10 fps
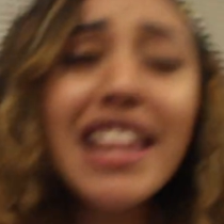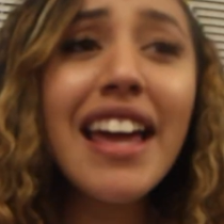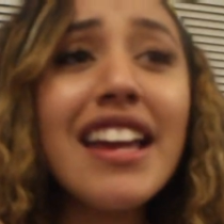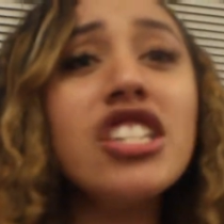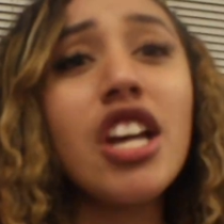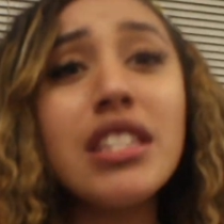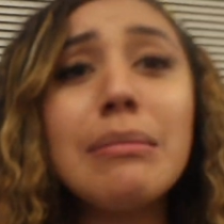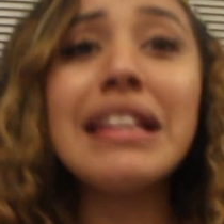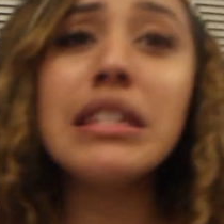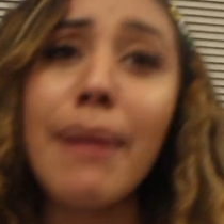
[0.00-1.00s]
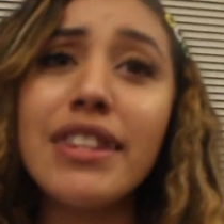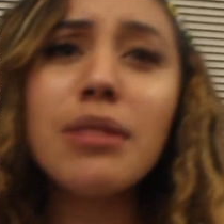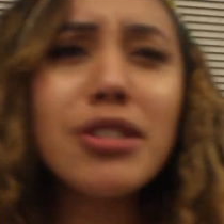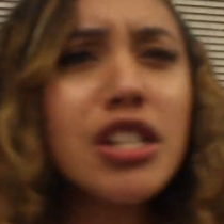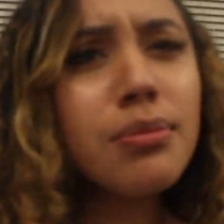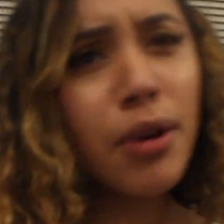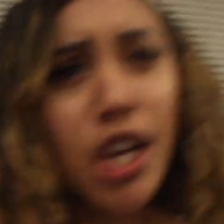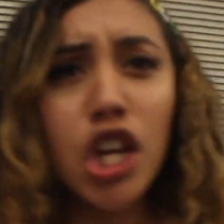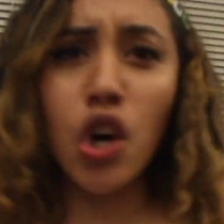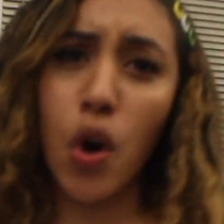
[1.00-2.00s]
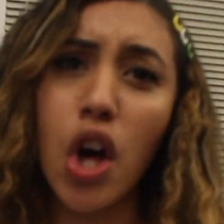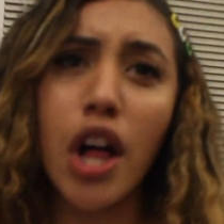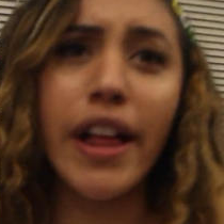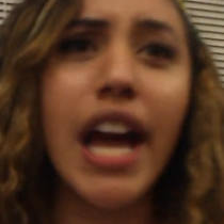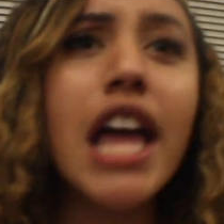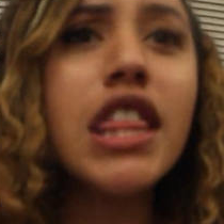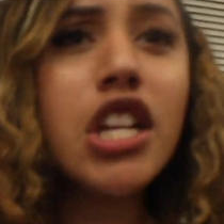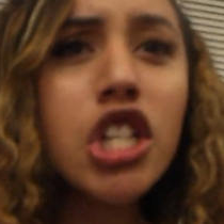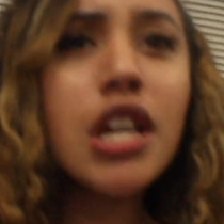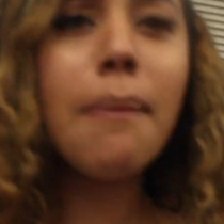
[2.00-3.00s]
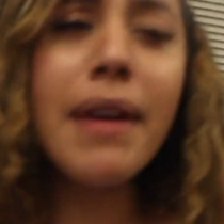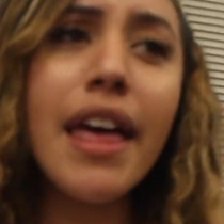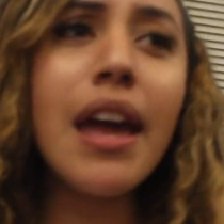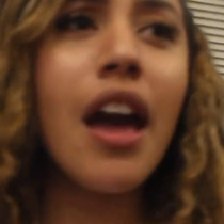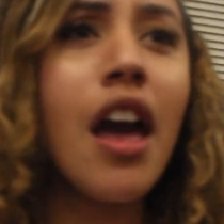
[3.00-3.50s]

like I just met Spencer but she's pretty cool like I think she could be like